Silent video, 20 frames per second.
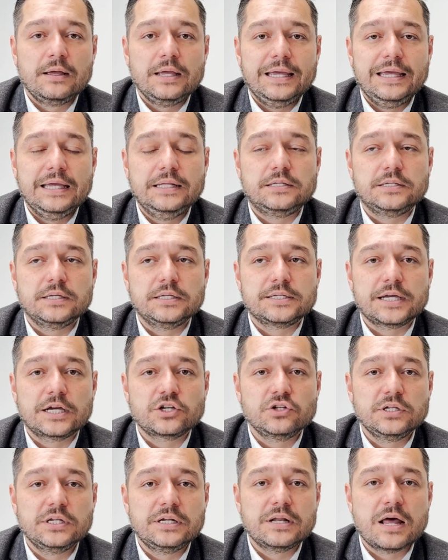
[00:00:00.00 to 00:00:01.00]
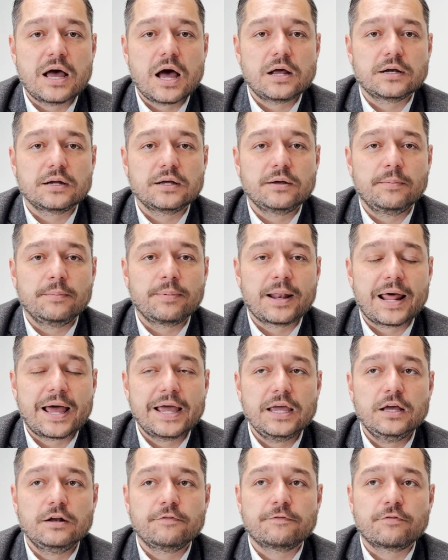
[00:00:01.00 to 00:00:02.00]
It's actually not
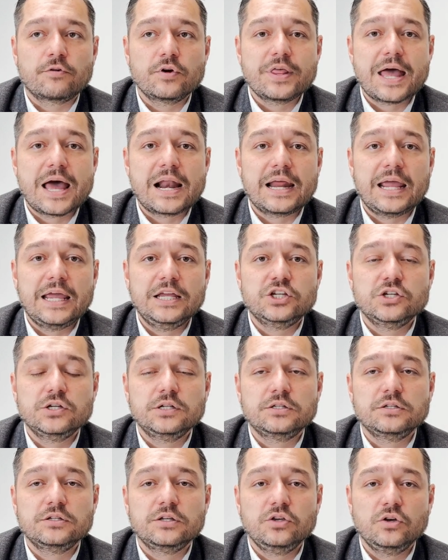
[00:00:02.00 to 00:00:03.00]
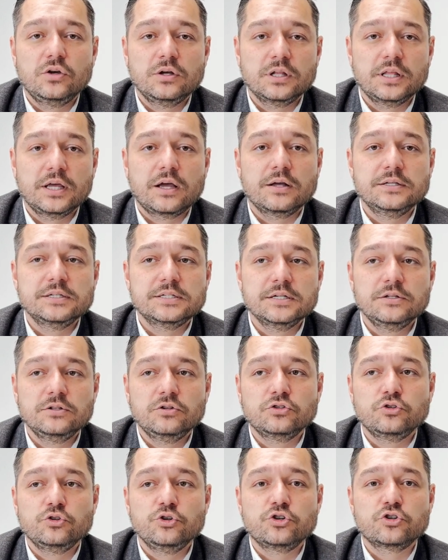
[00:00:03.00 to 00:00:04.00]
compliant for that agent. You click on
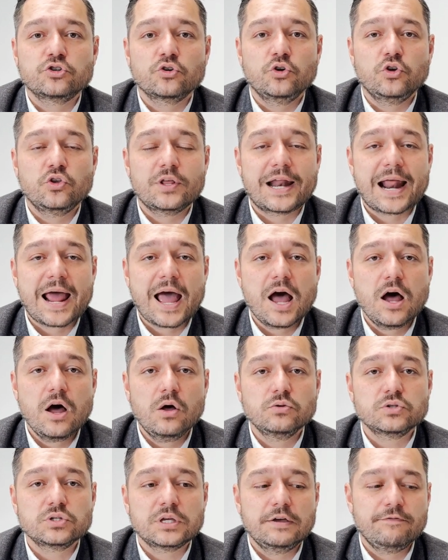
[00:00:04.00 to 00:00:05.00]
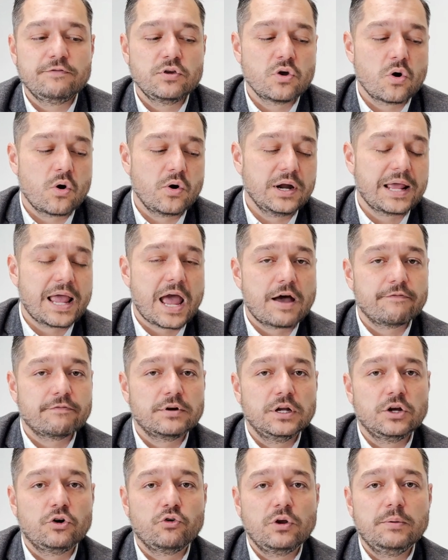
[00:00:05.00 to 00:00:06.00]
Zillow to show you that house if you already have
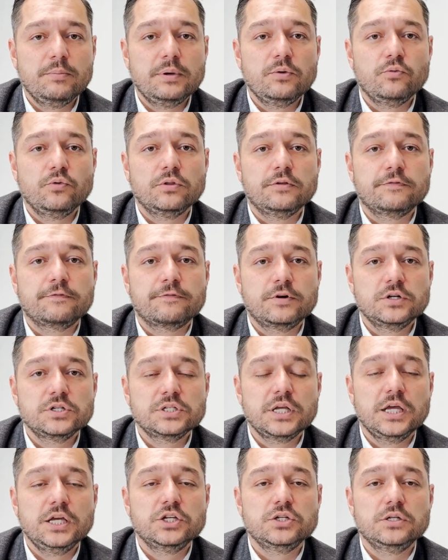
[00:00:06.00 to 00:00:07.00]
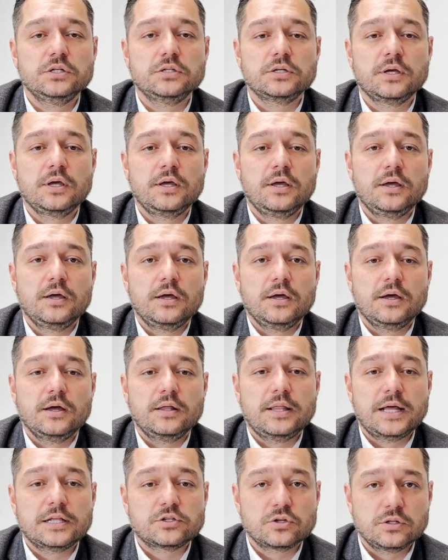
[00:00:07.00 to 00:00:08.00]
an agreement with the first agent
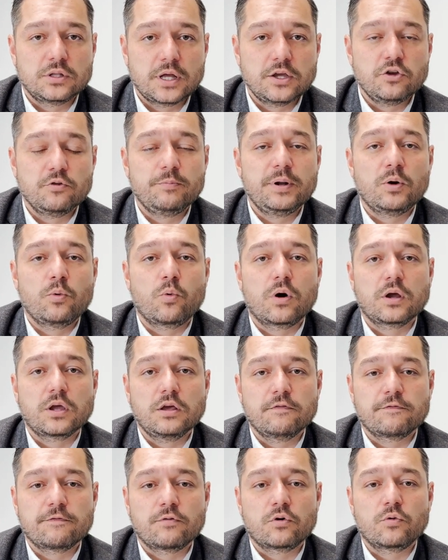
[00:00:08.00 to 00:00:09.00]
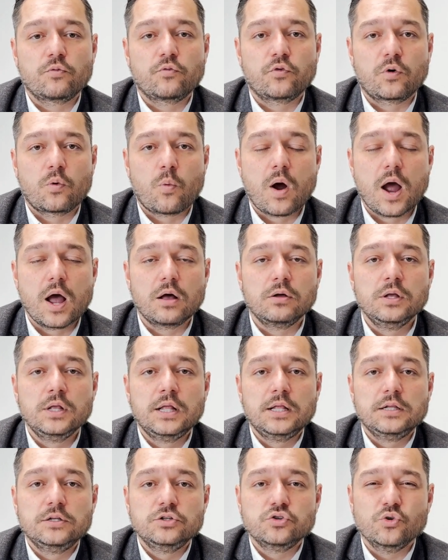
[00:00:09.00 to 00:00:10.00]
that you've been working for a while.
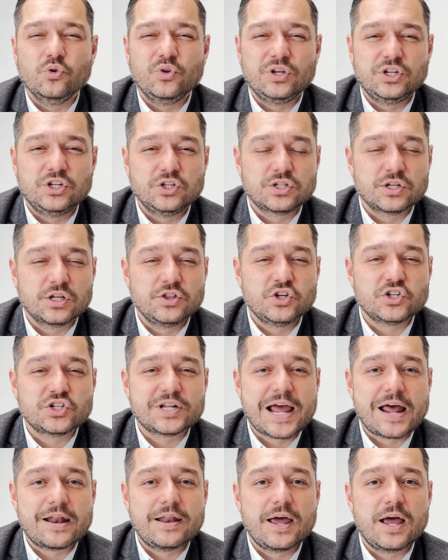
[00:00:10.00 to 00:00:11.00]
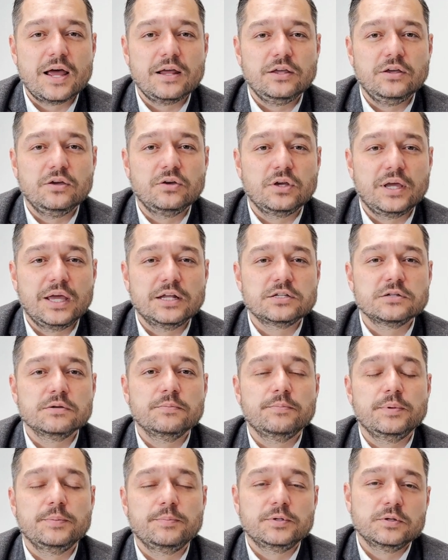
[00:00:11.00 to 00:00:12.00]
So you just understand that. You could get some
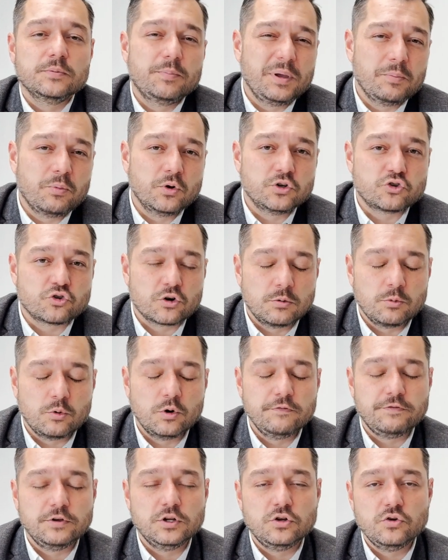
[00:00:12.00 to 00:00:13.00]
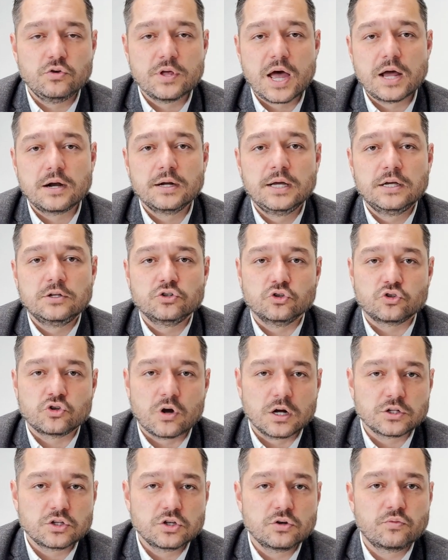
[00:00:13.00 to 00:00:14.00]
people in trouble if you do that. So
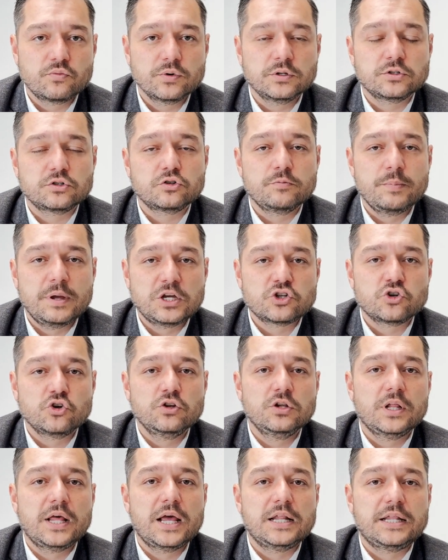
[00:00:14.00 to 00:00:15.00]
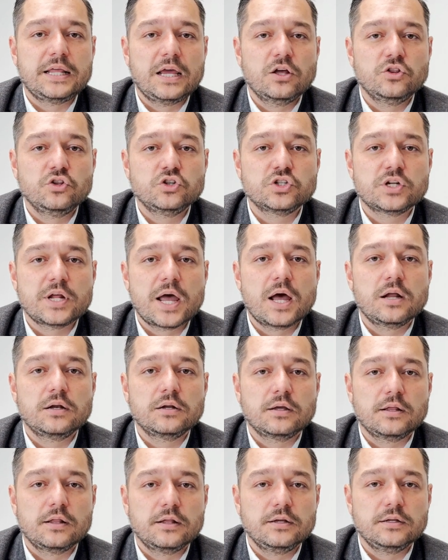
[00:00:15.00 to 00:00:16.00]
talk to your realtor, make sure that they understand,
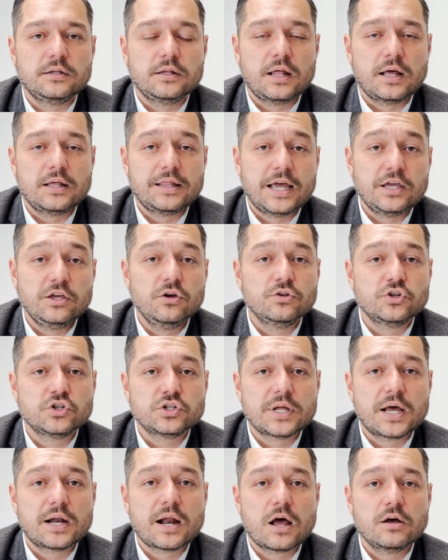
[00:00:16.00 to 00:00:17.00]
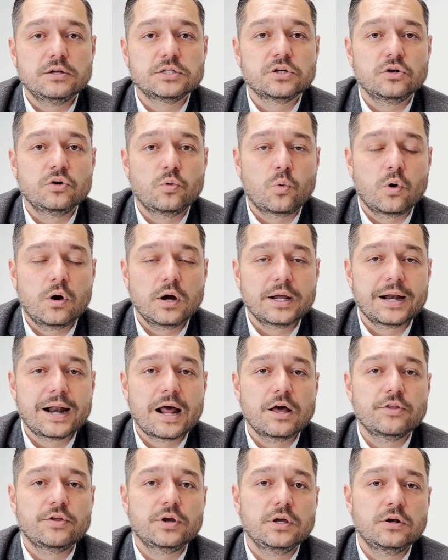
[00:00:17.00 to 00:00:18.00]
that you understand how it's going to work,
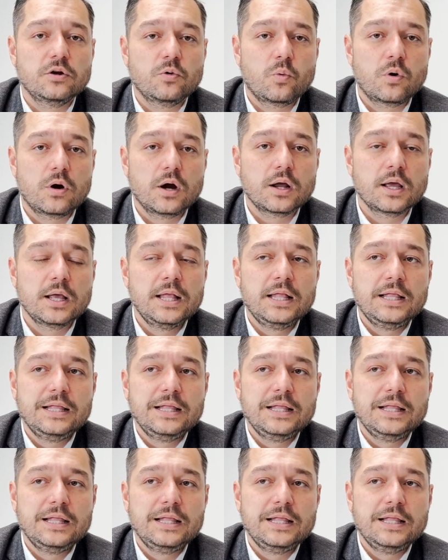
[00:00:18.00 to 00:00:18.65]
how they're going to work.